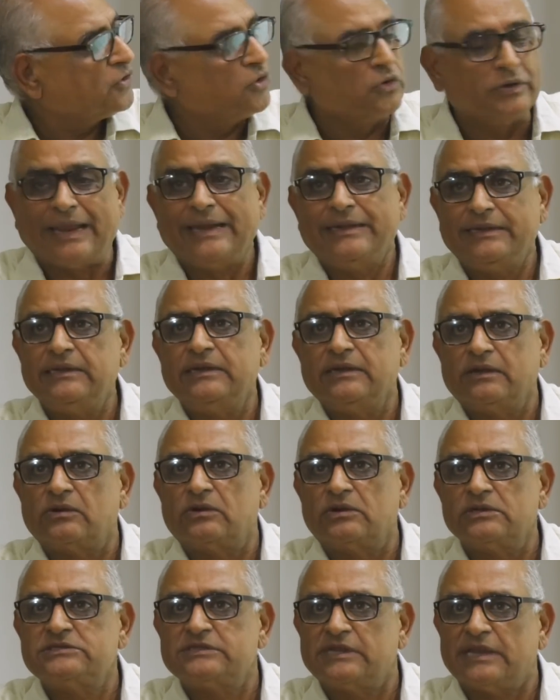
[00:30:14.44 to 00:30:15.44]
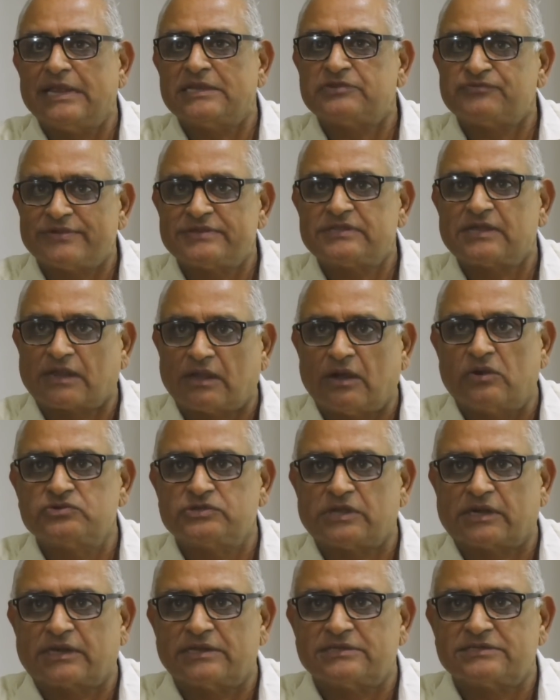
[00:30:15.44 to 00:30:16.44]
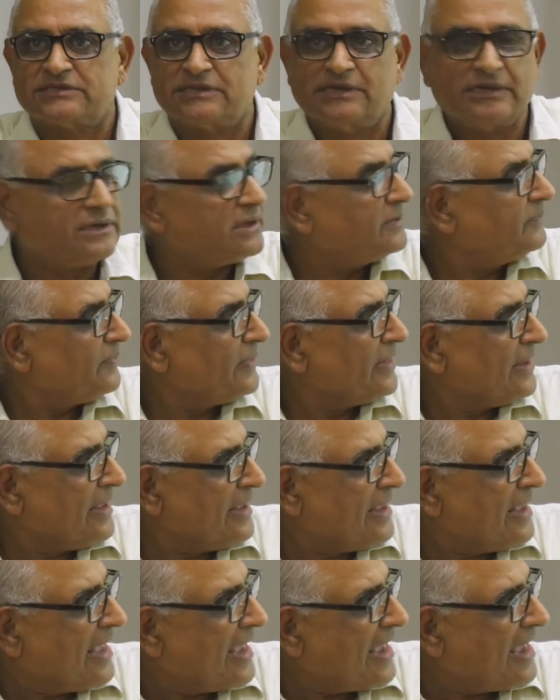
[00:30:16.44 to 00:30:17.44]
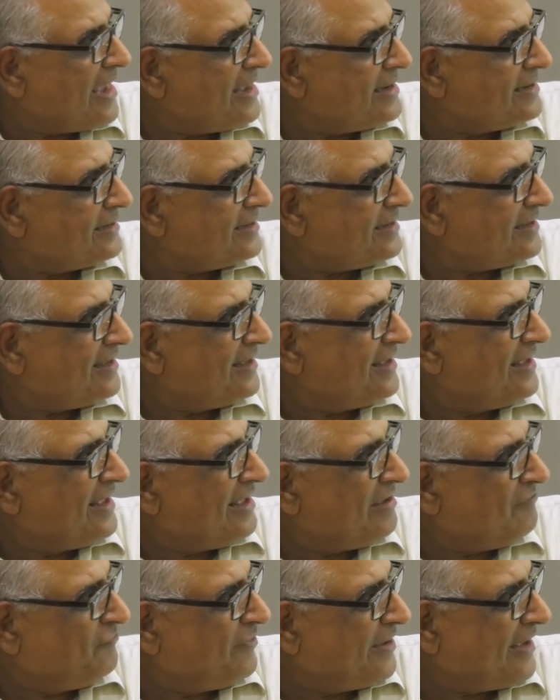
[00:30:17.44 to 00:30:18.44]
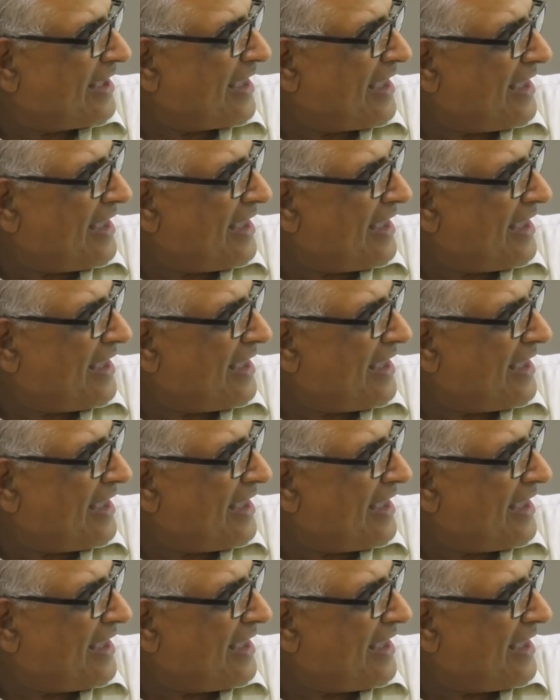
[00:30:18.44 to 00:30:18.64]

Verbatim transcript: to nineteen crores as far as the cows are concerned. And we